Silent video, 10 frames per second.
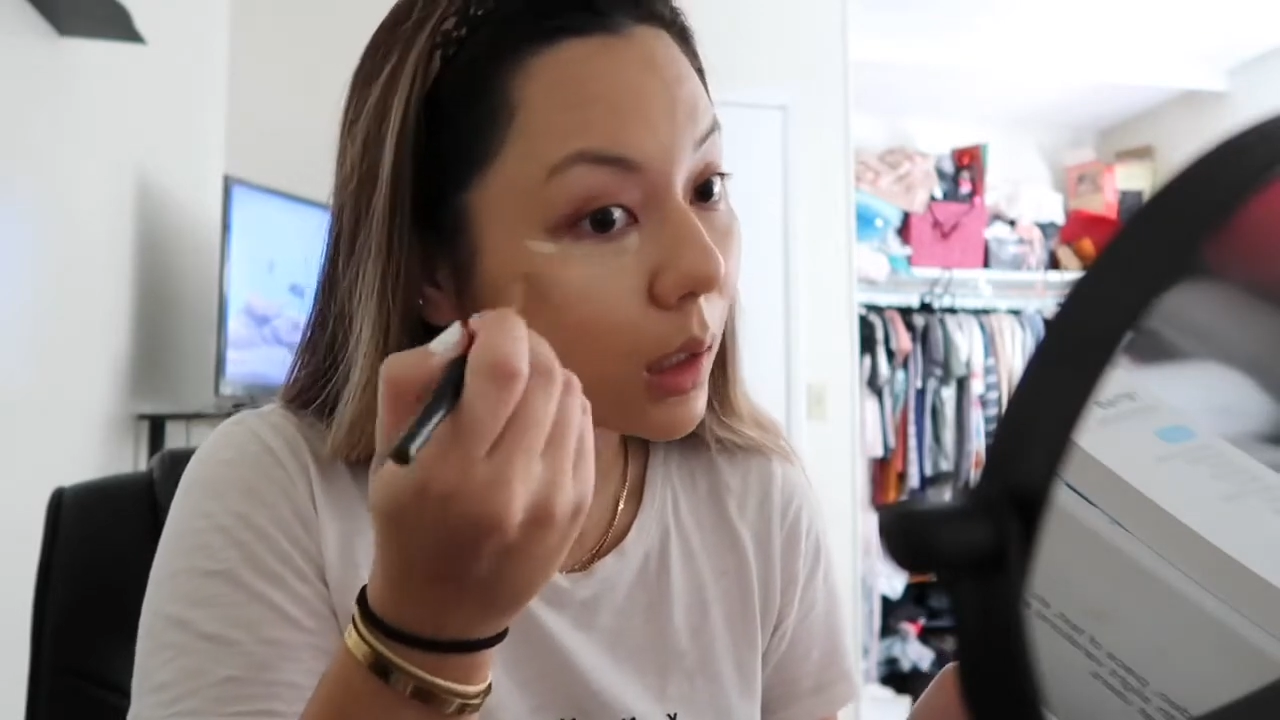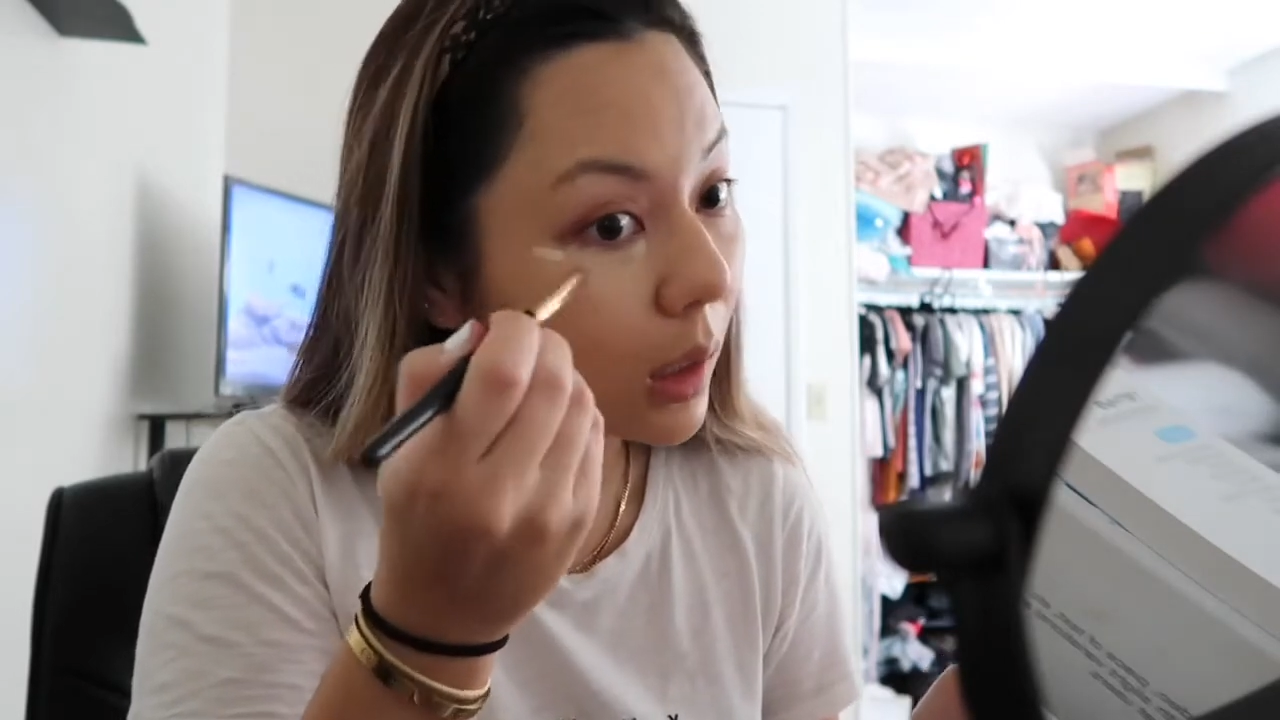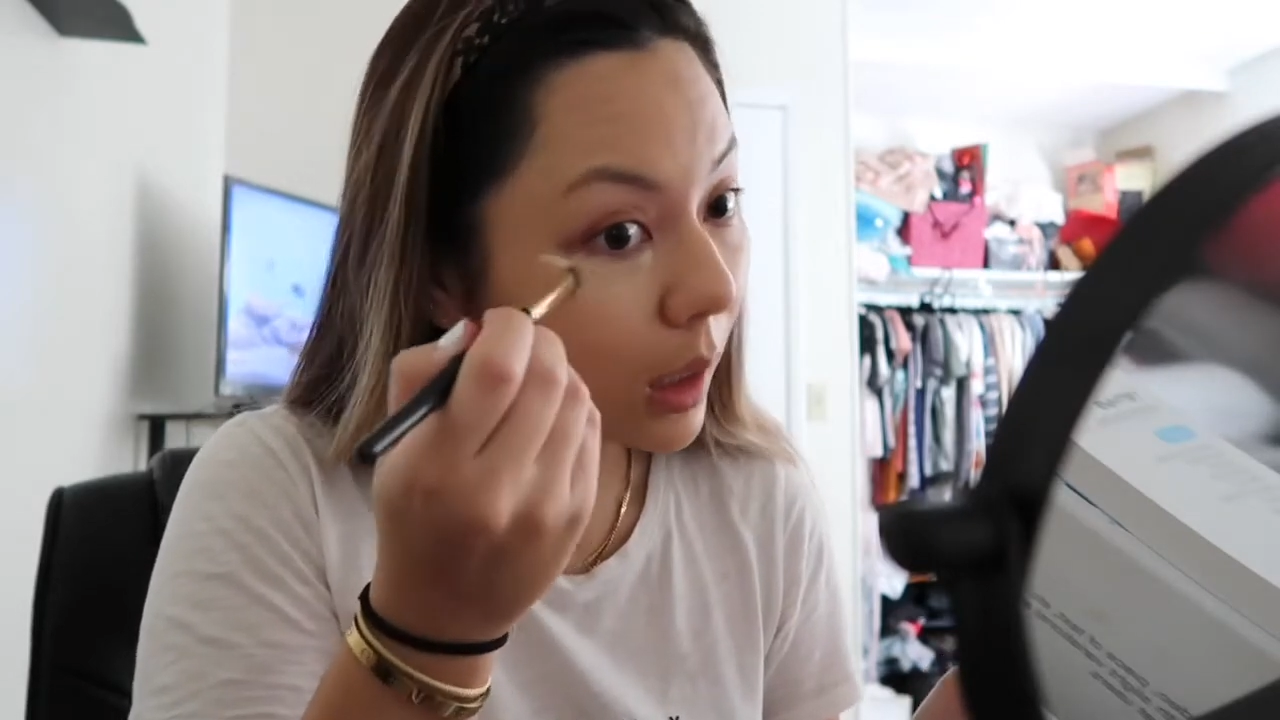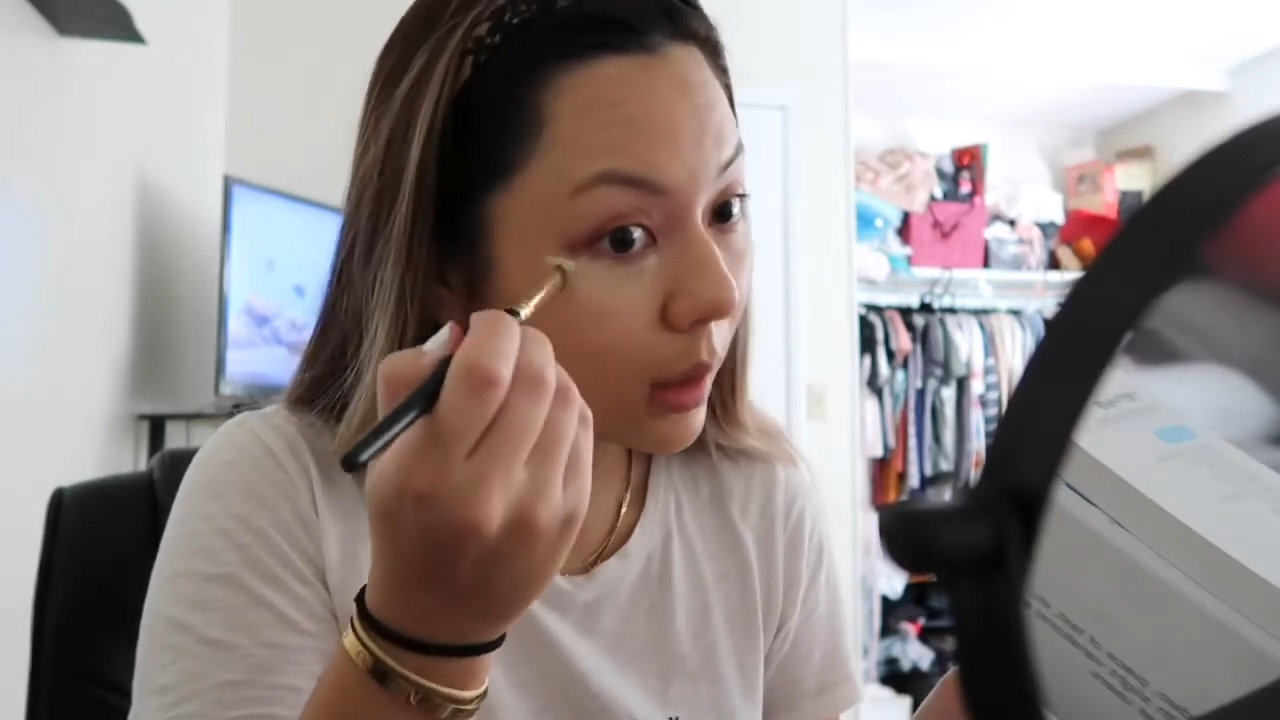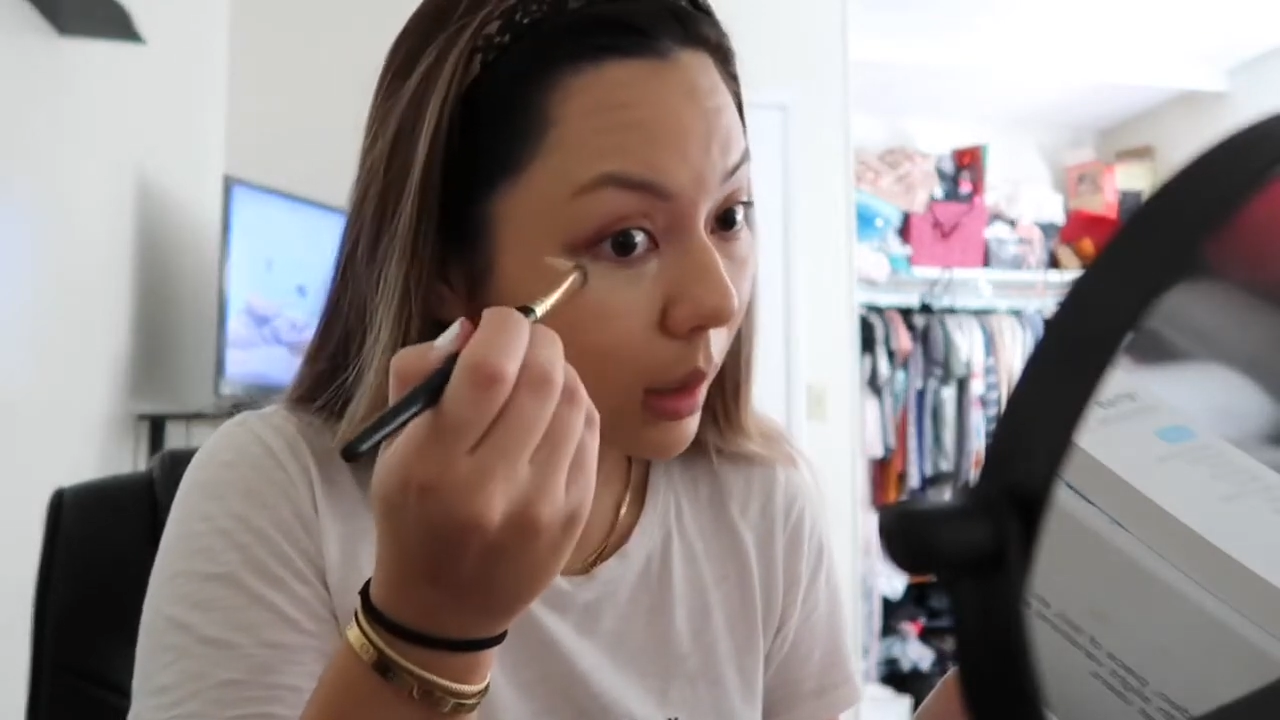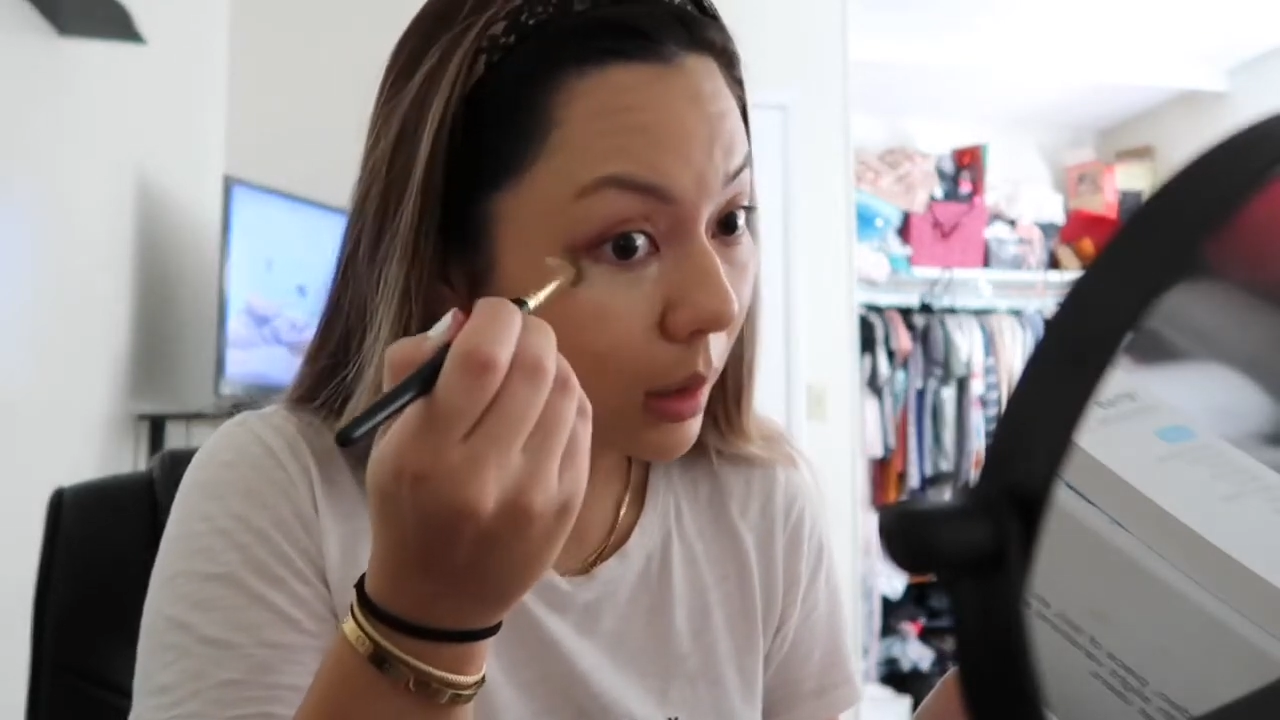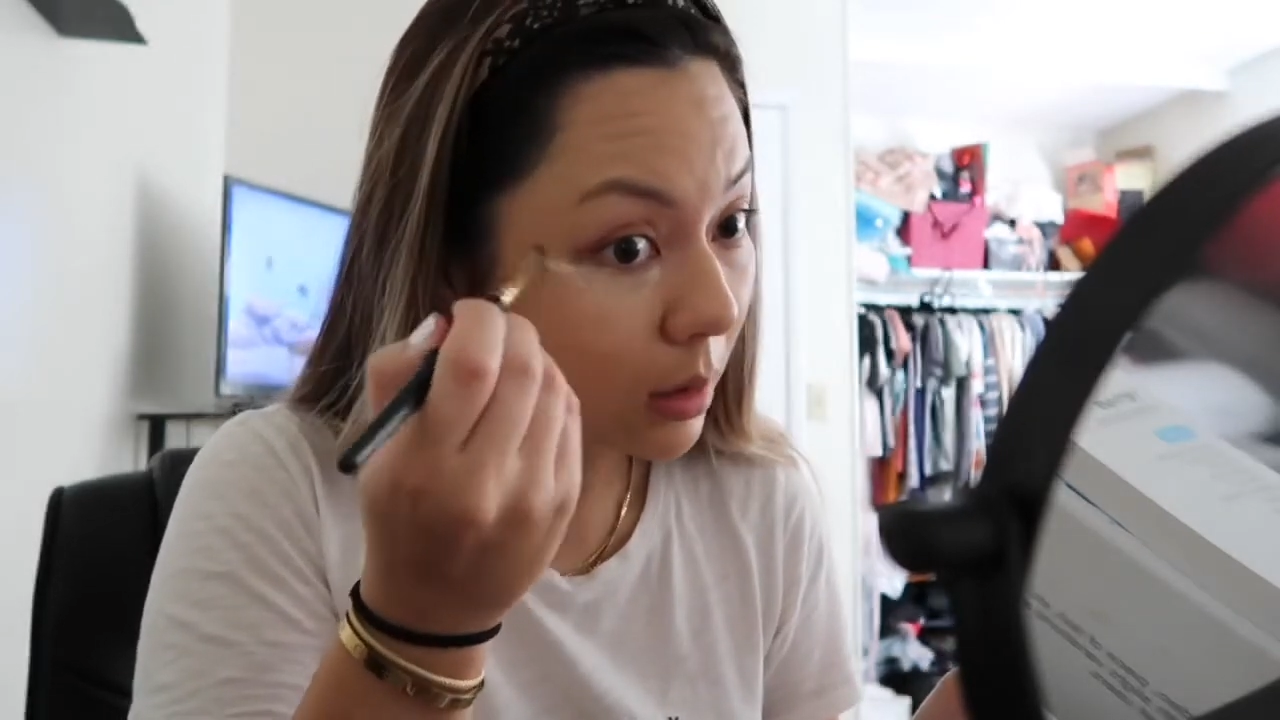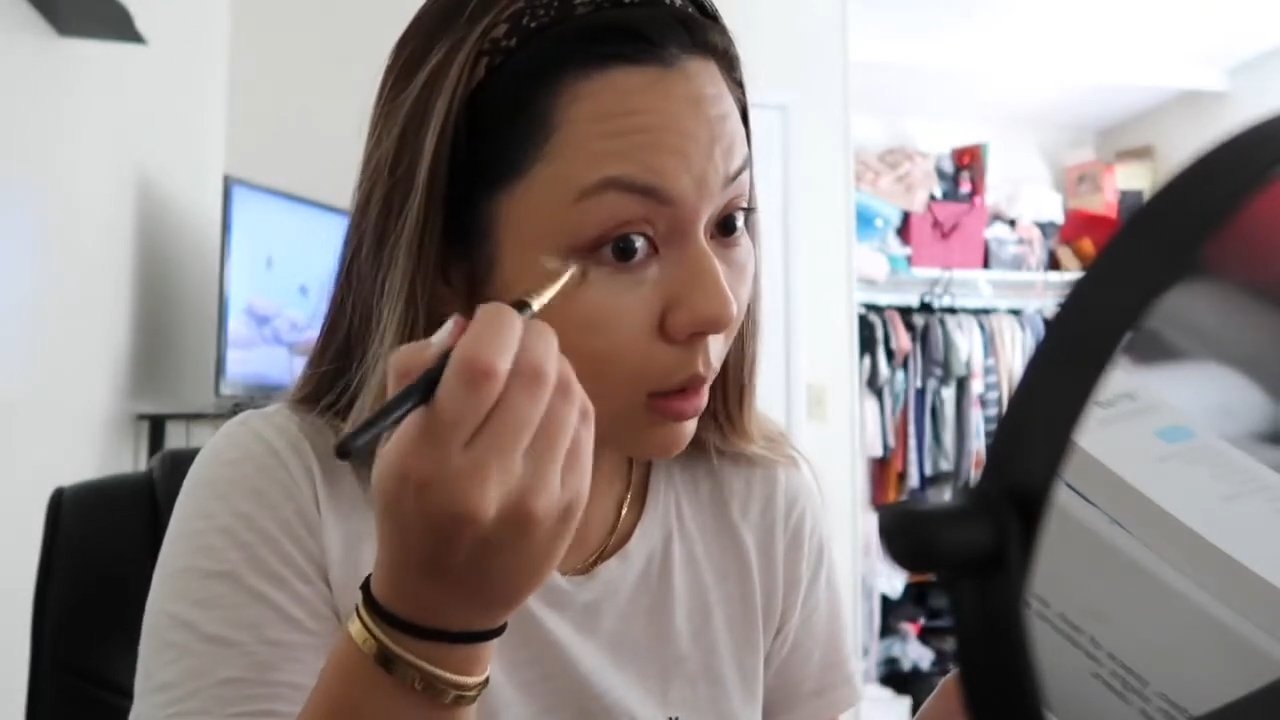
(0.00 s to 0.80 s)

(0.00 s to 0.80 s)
And that's